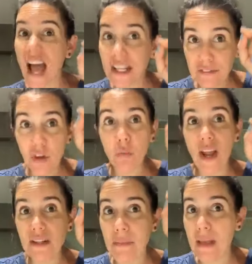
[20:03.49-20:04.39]
out of her
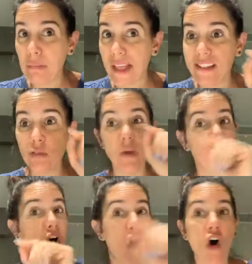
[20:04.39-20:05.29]
way to make plans
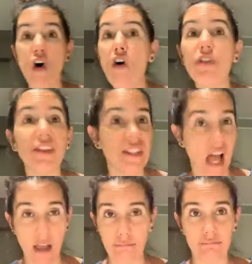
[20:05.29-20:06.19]
with all the
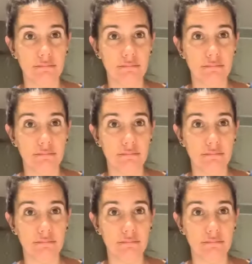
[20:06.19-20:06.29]
time.